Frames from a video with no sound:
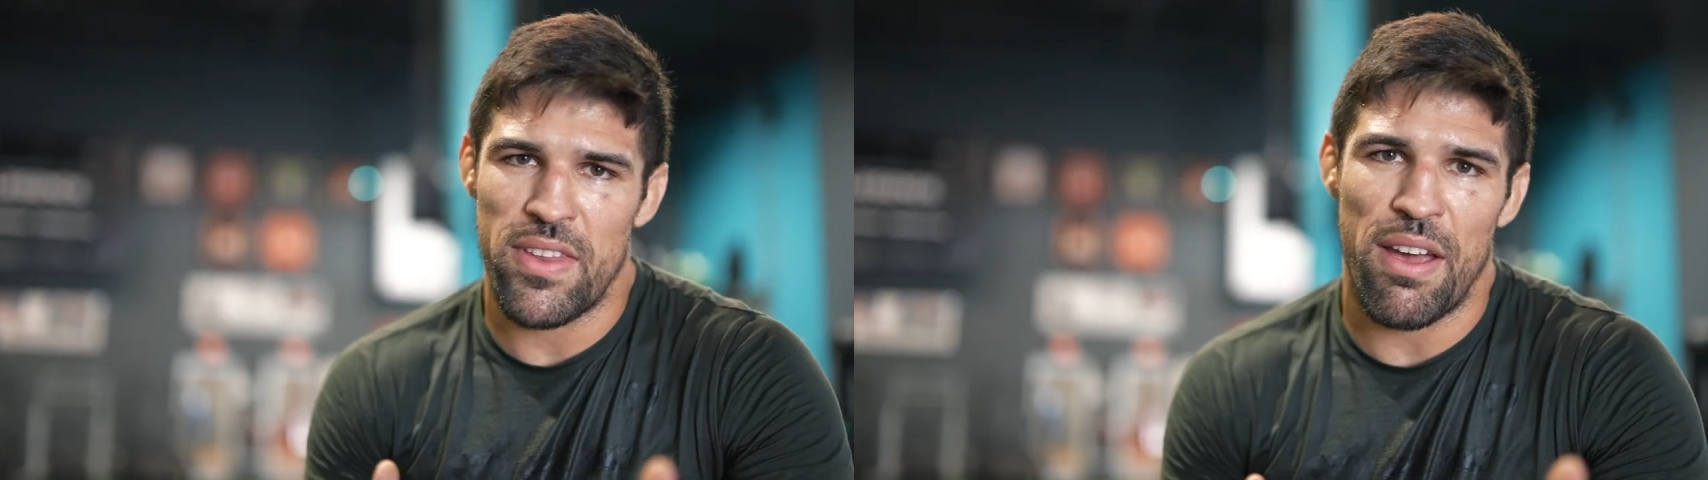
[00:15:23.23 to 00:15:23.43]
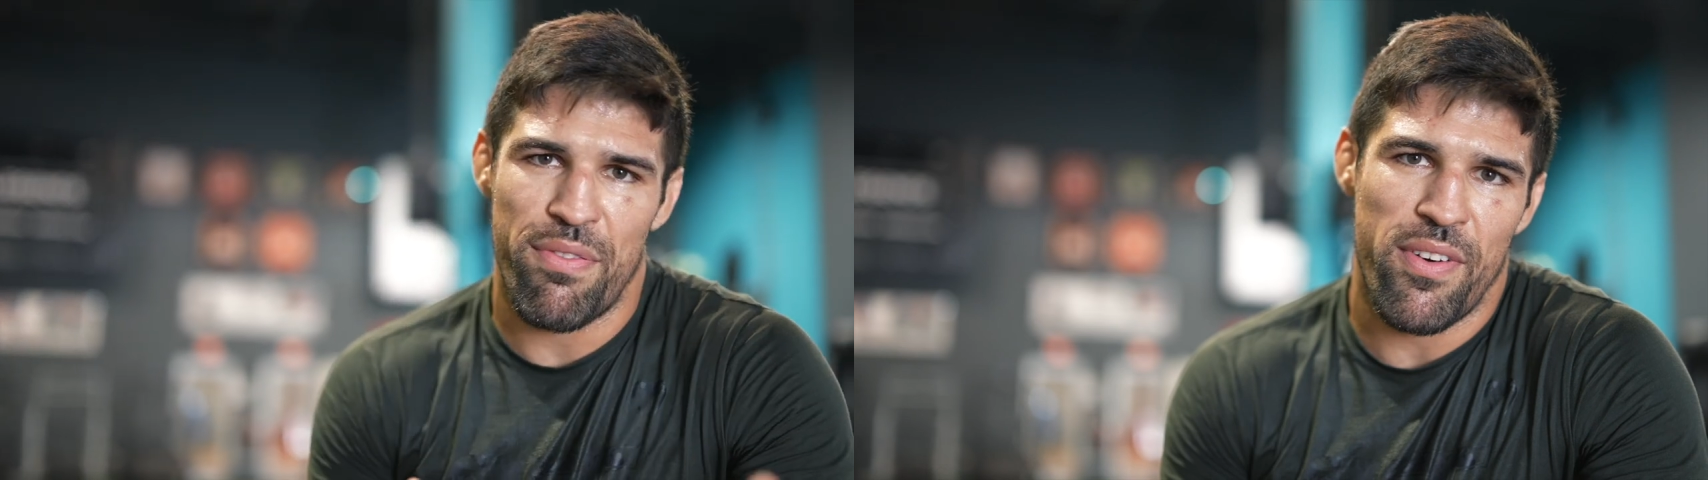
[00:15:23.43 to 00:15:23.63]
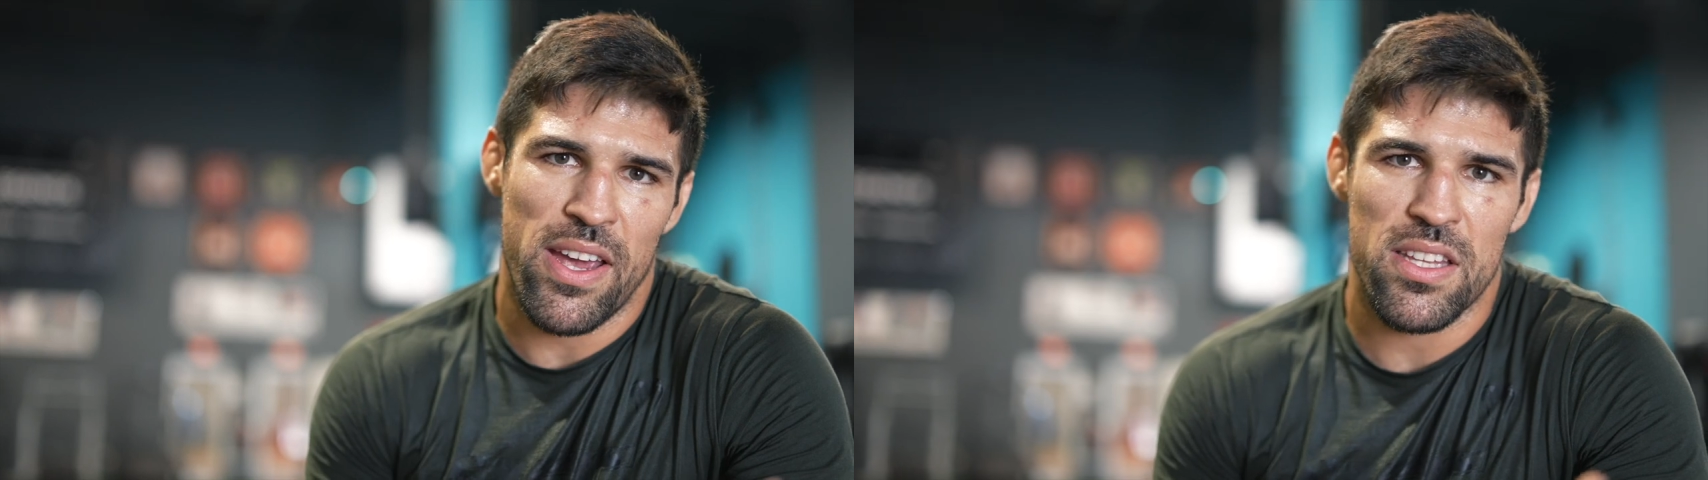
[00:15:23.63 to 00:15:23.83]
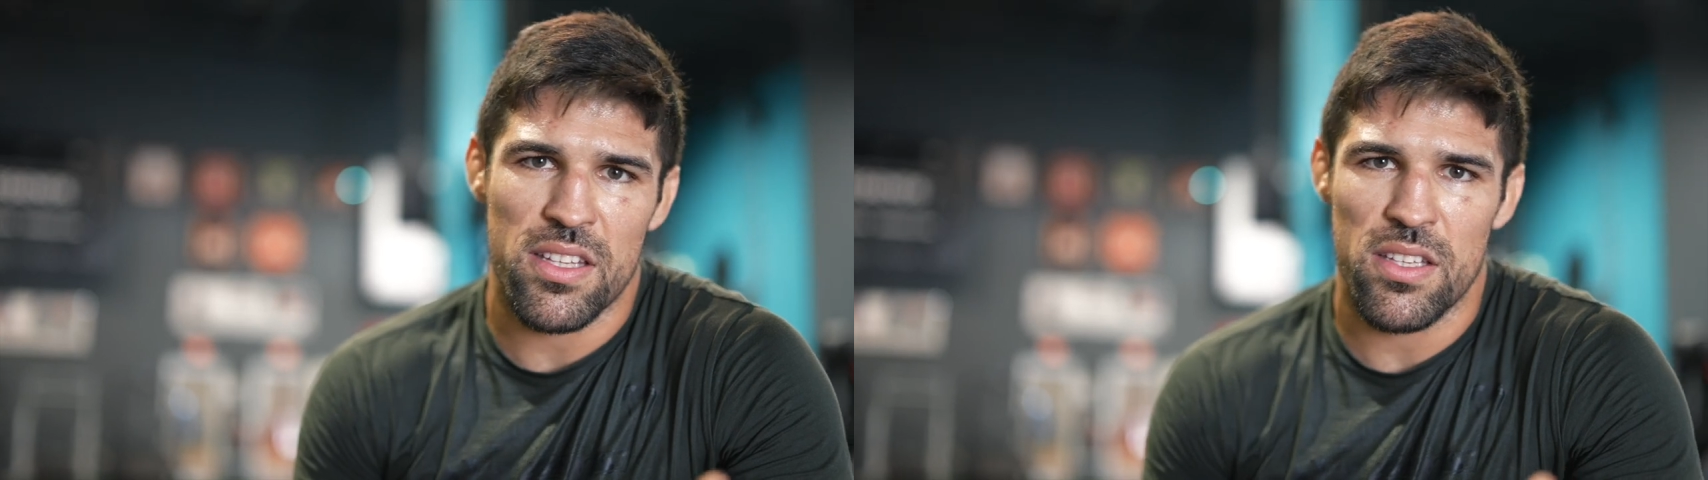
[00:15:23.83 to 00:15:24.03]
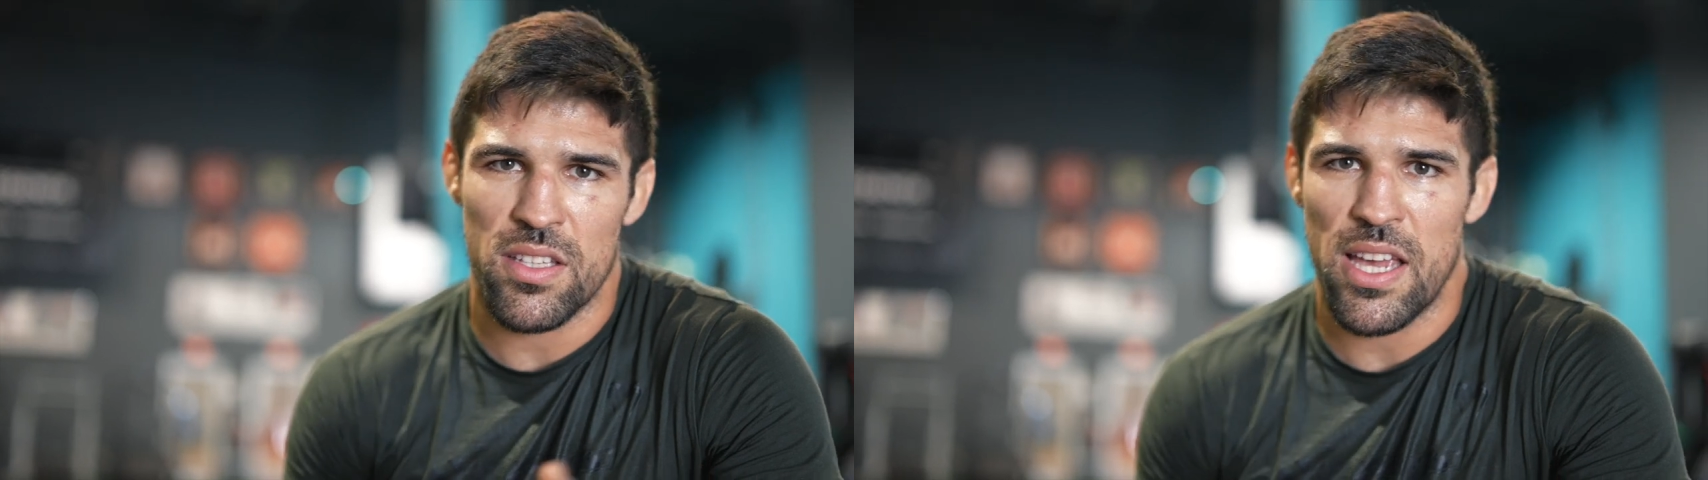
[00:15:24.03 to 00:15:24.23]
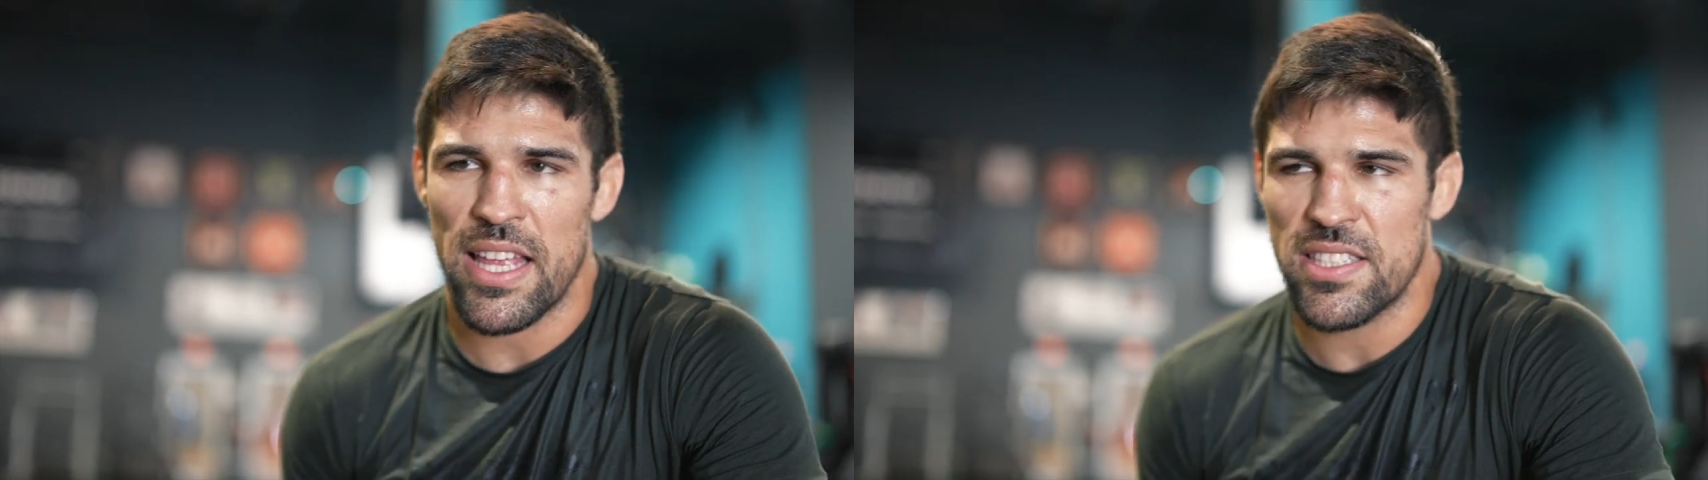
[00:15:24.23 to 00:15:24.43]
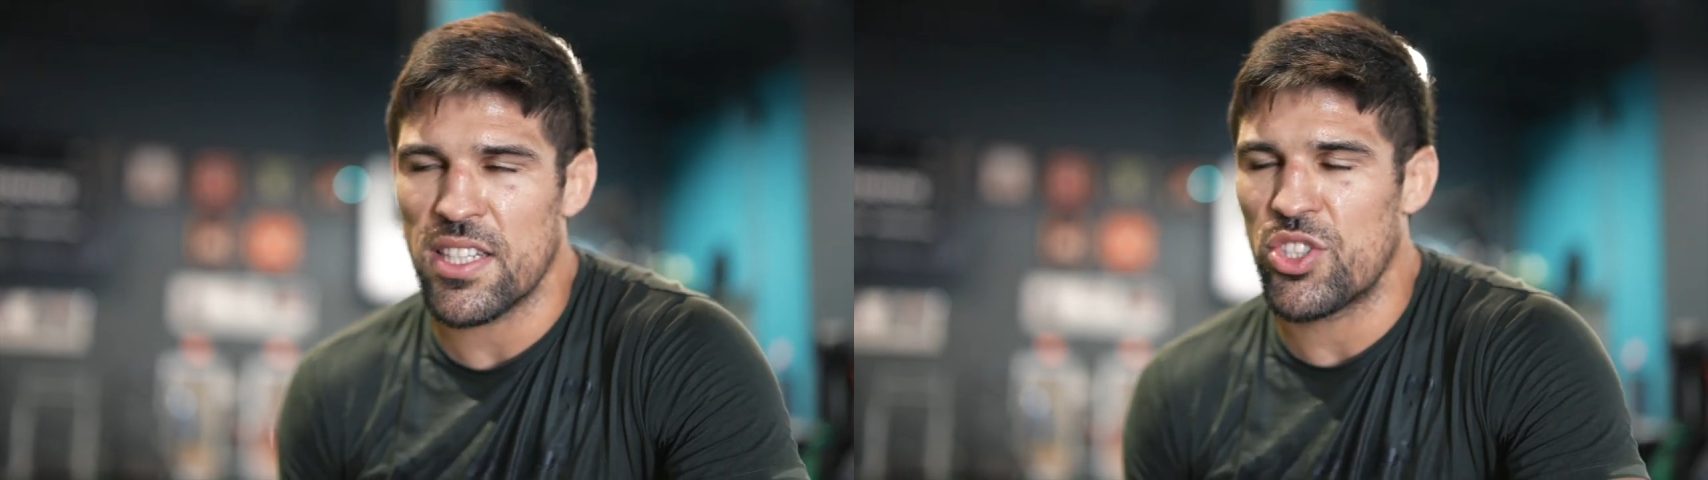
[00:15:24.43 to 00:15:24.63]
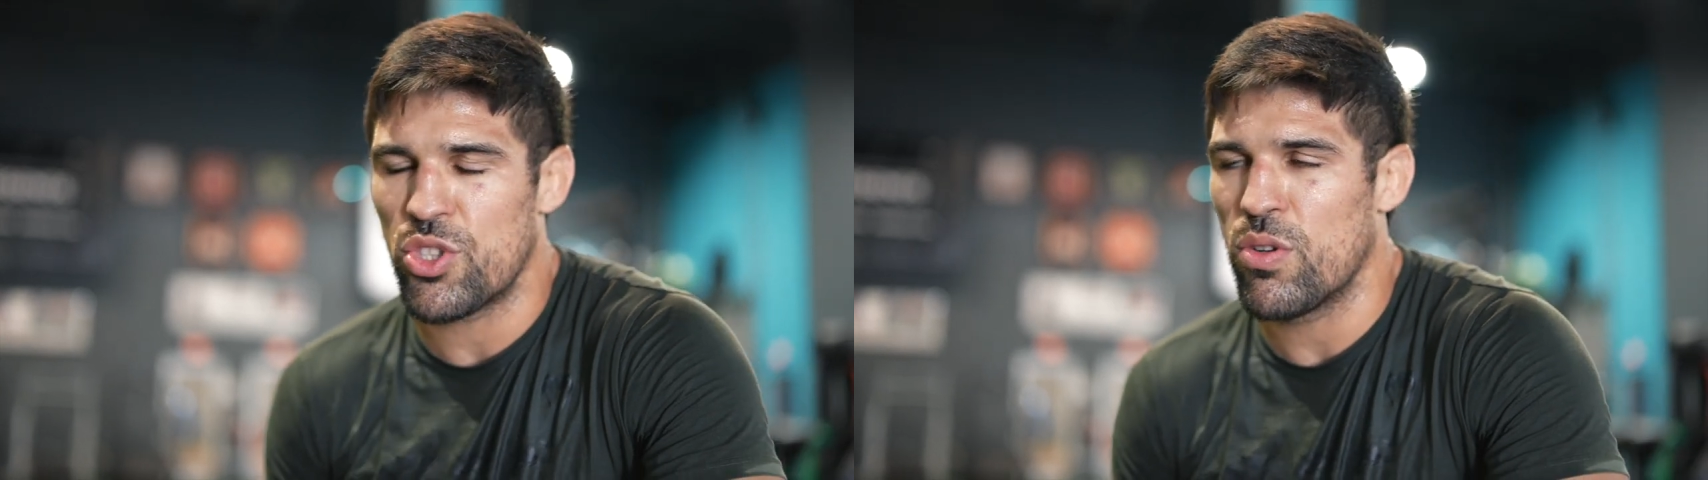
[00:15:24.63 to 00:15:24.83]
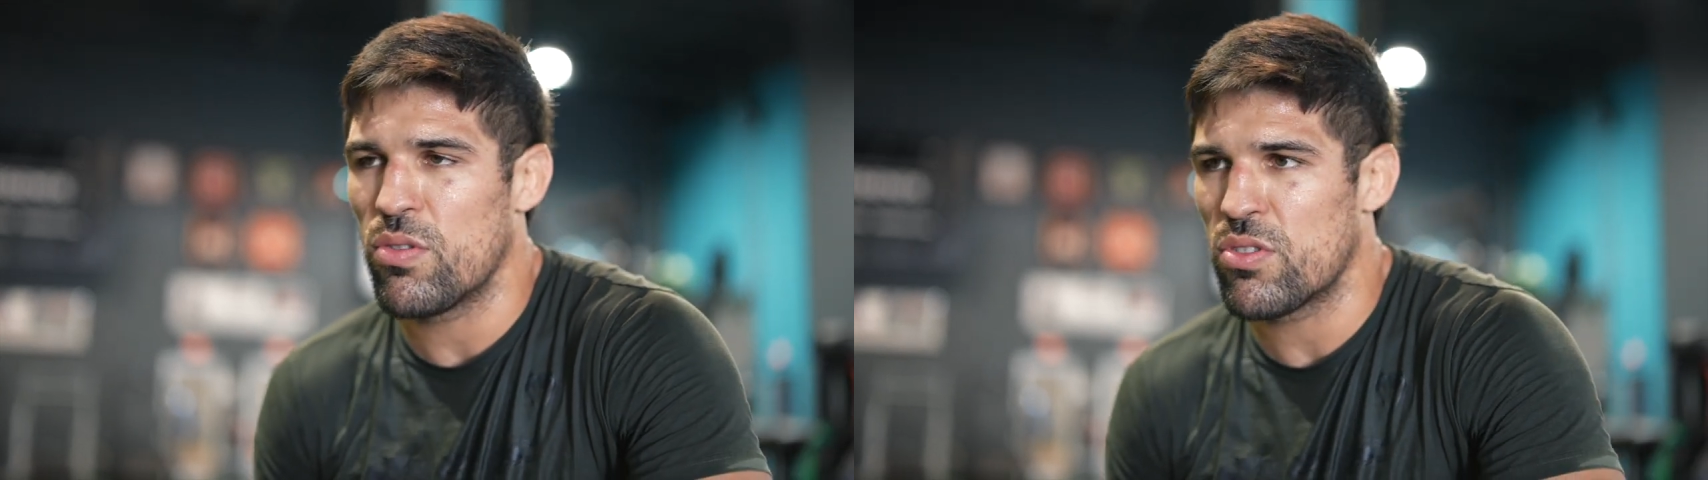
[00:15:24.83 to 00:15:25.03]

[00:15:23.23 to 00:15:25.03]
that fight gets us to.